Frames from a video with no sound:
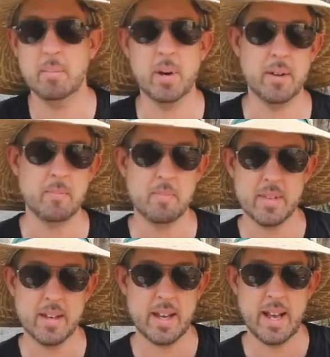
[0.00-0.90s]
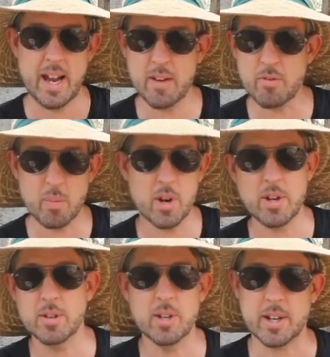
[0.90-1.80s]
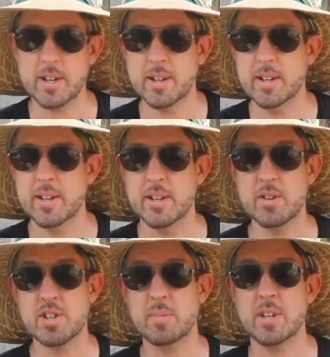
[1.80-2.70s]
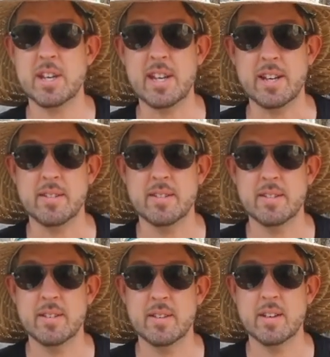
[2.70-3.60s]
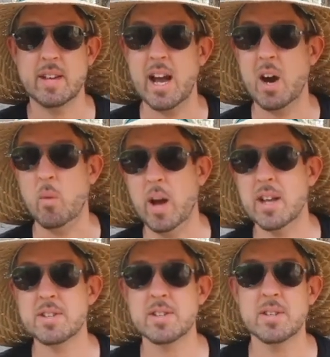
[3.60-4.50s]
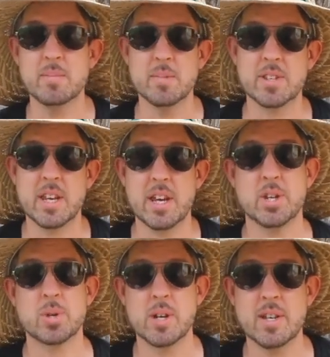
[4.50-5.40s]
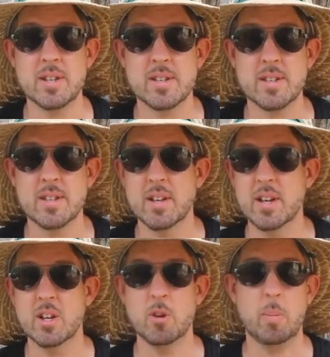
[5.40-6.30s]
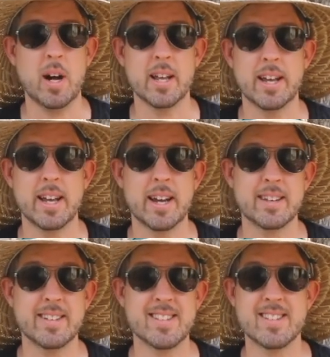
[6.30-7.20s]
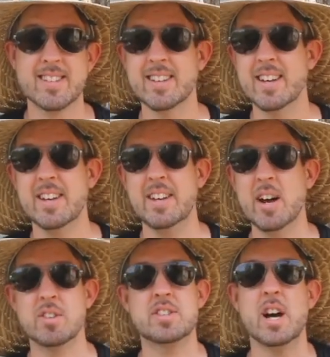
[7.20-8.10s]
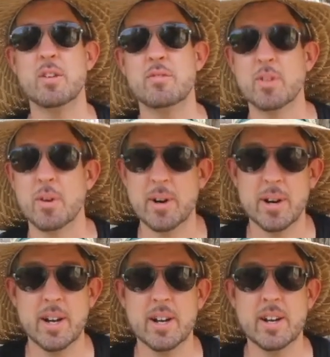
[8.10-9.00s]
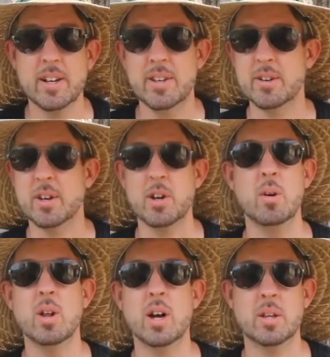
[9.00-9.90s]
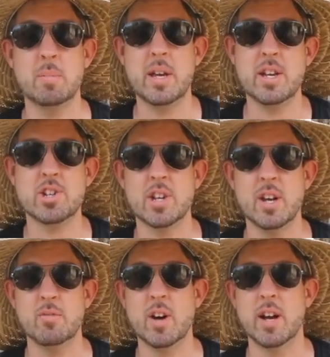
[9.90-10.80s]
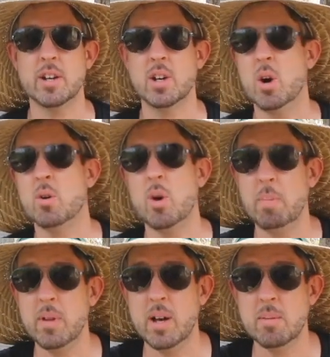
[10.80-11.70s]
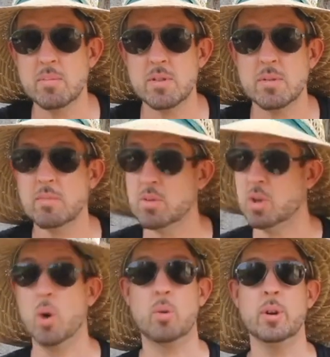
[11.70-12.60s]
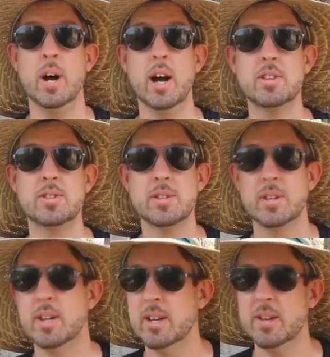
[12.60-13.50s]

But everywhere you look, there's something to eat. Out west, mesquite trees, nopale cactus. Down in South Florida, you can go along the beach and find cocoa plums, coconuts.